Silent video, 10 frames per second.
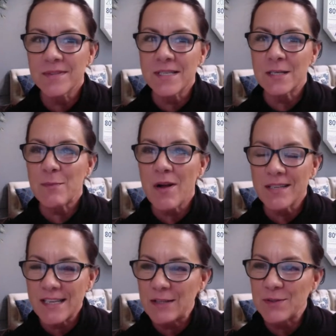6
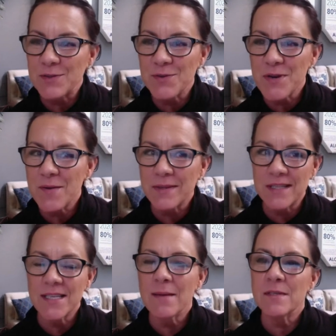blocks down the street with the
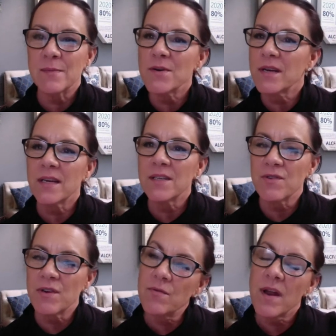same smoking
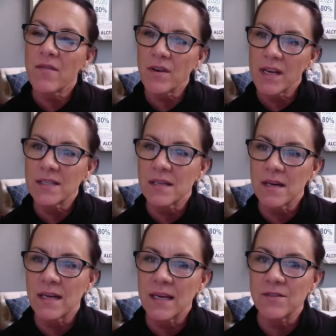history who never gets
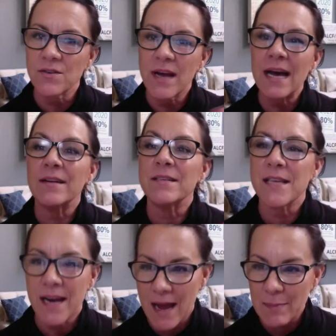lung cancer. How does
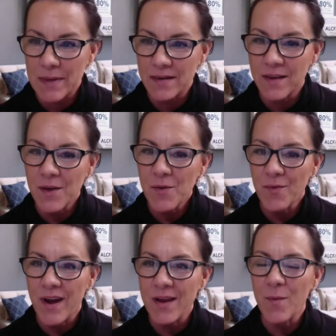that happen,
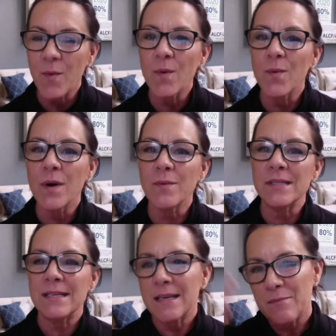right? What
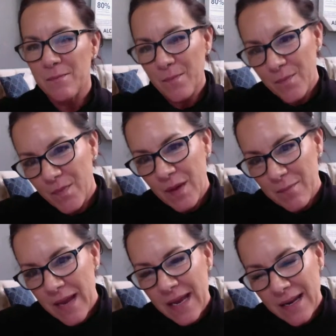was it
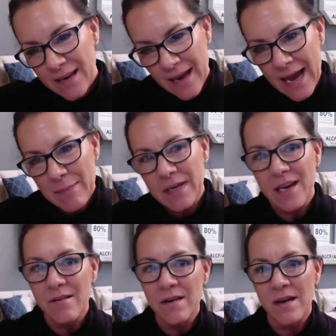that made it happen
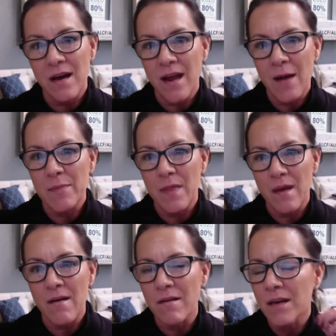here and not happen
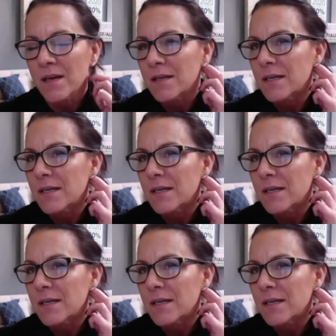there?